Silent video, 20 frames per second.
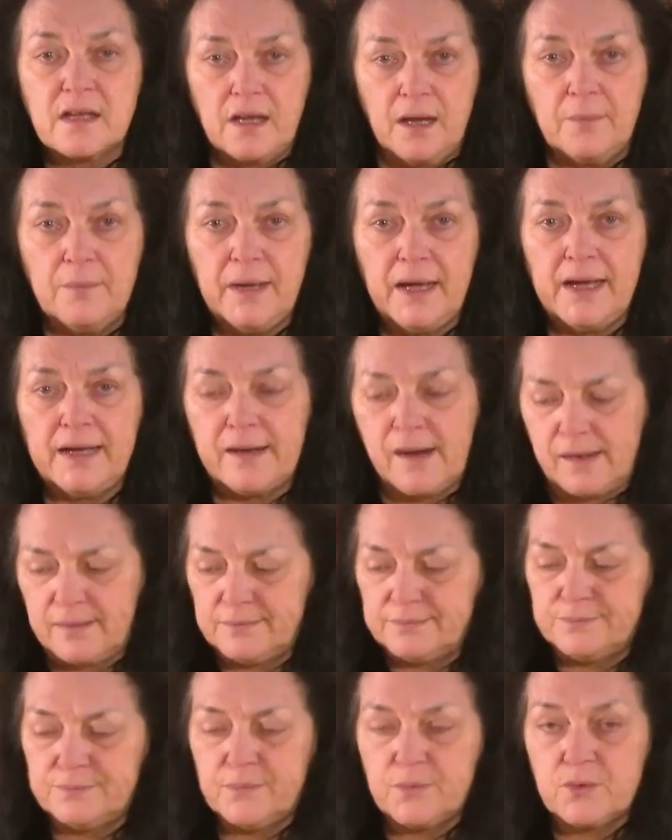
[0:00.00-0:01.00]
Come back.
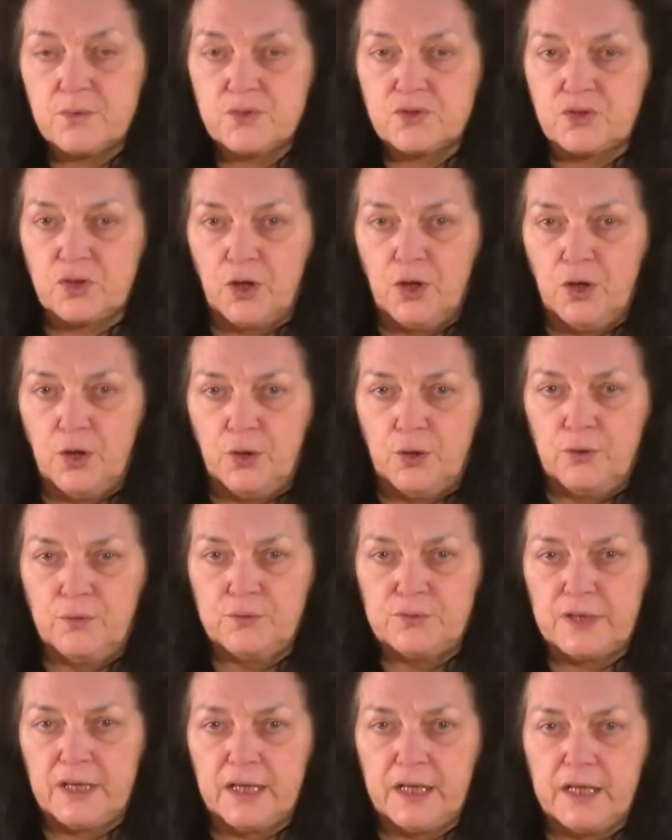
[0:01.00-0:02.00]

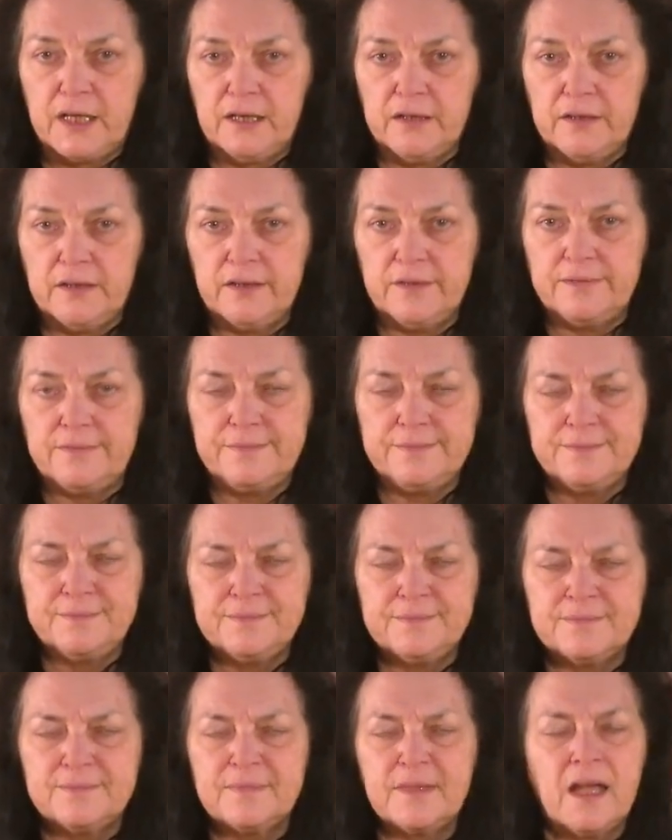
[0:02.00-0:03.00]
Stove taken care of.
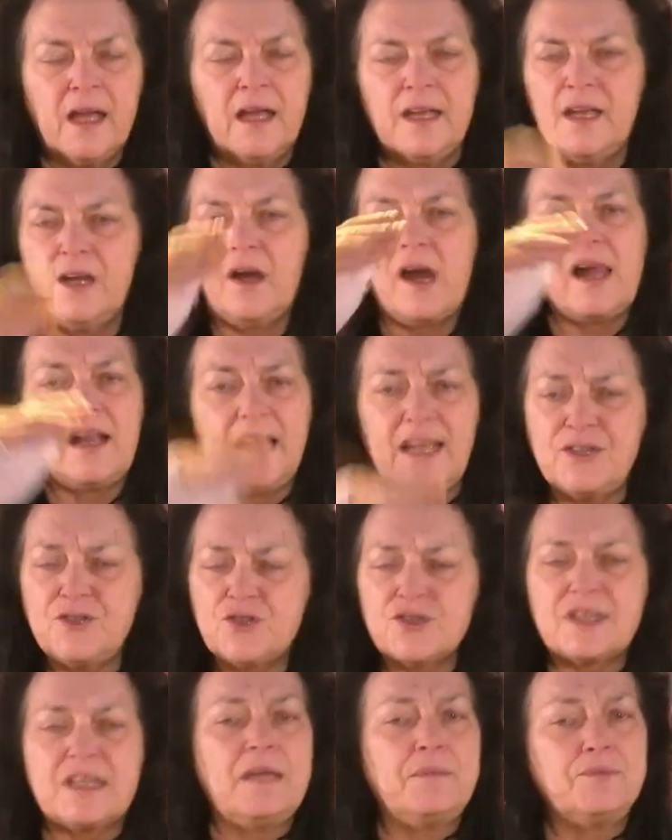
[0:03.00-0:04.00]
You know, and
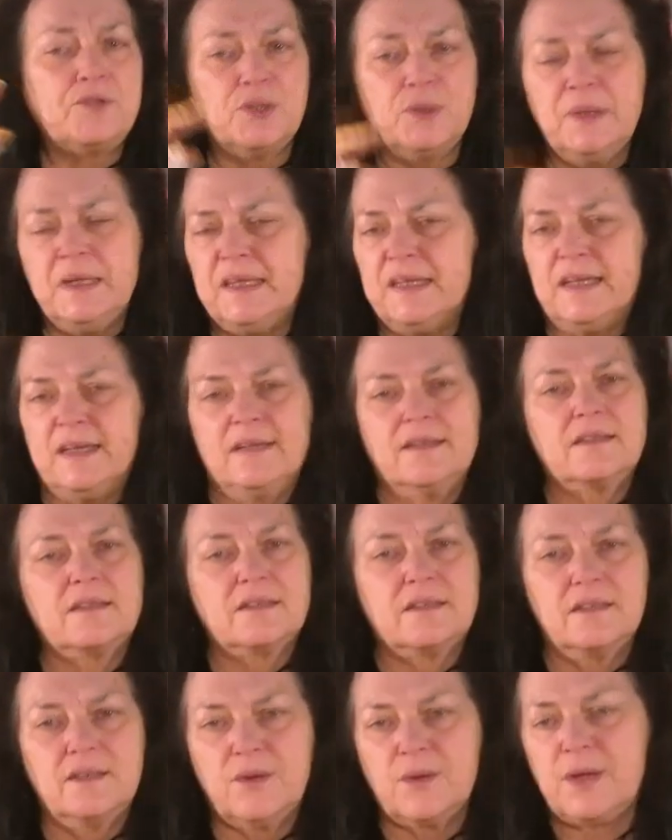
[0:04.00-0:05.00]
just keep doing
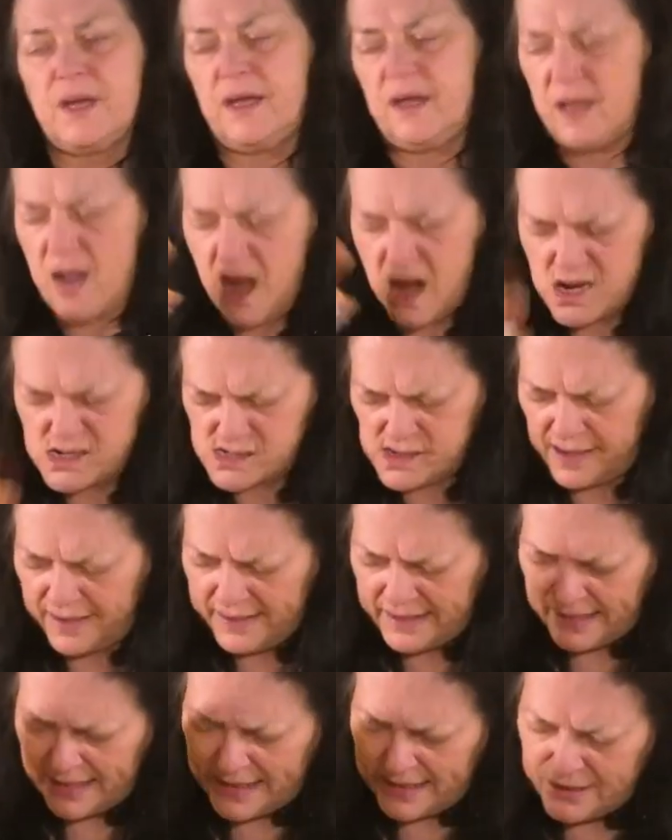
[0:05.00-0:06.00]
this, okay?
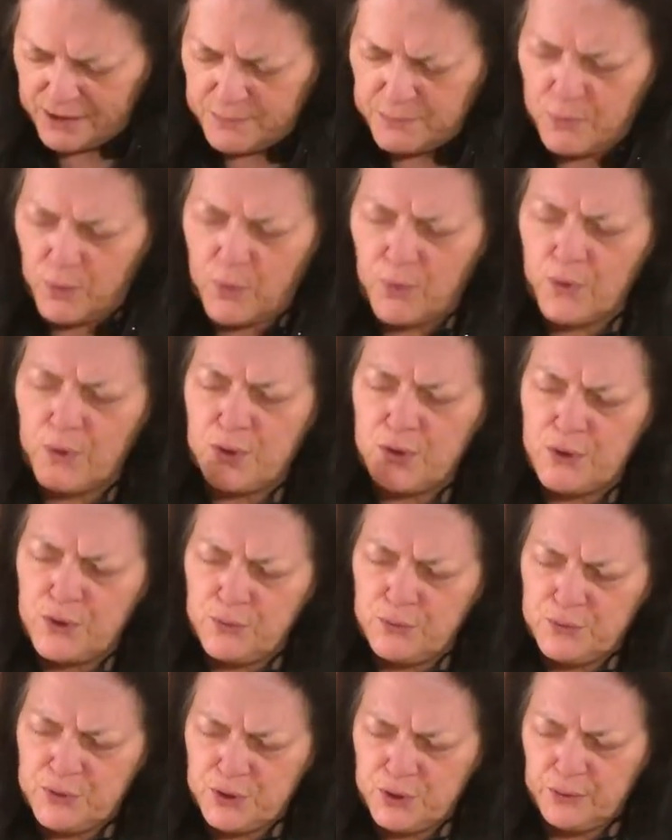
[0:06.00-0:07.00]
And the more
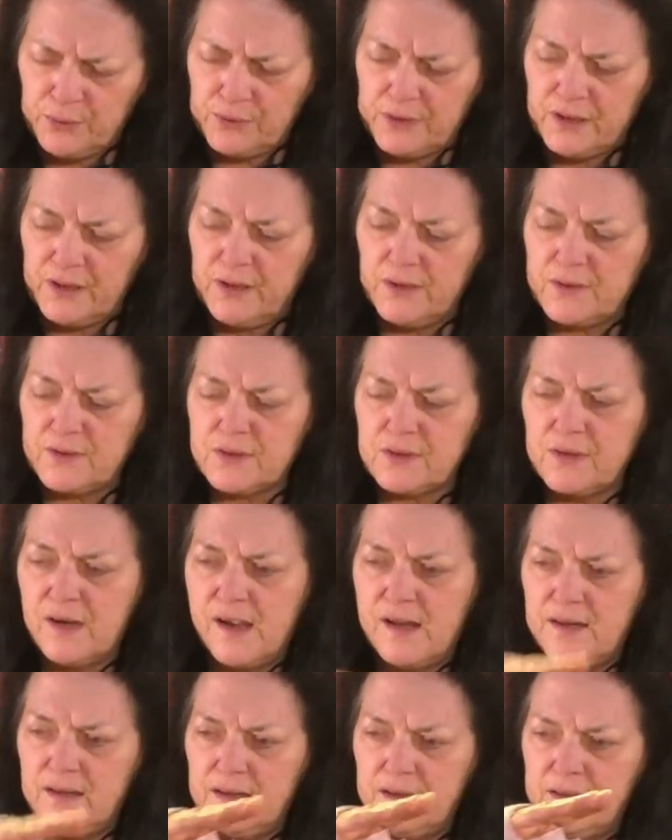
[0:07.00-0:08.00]
you do this,
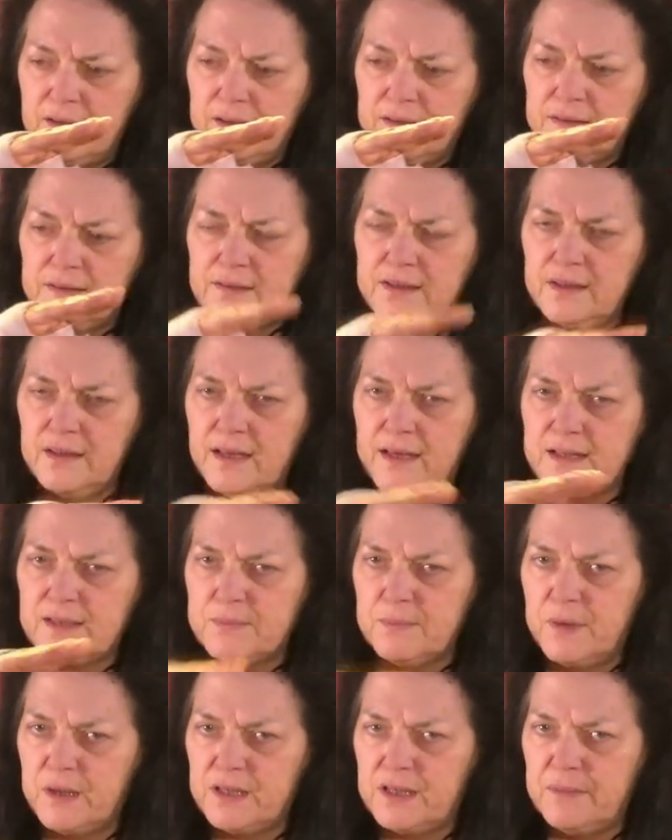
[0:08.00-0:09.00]
the
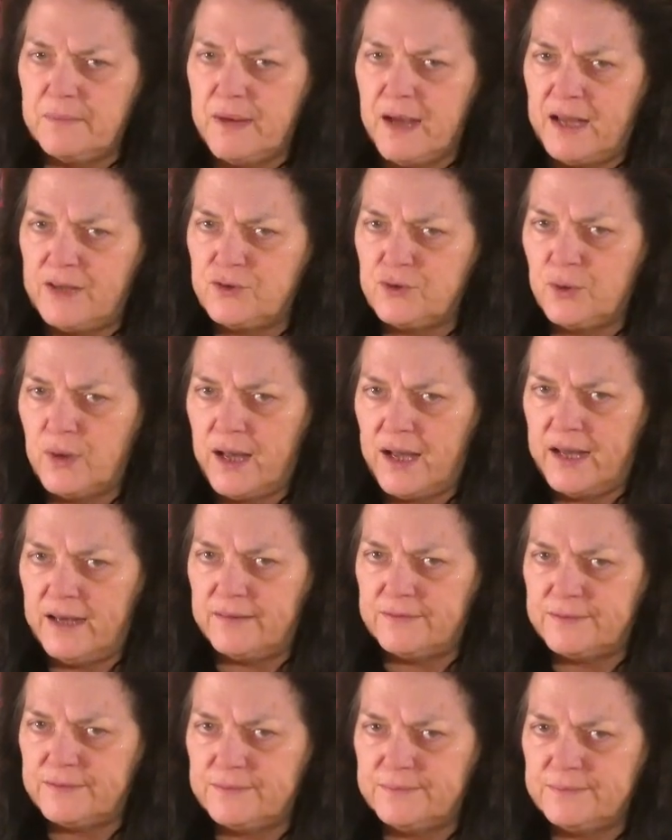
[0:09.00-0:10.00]
less monkey mind you'll have.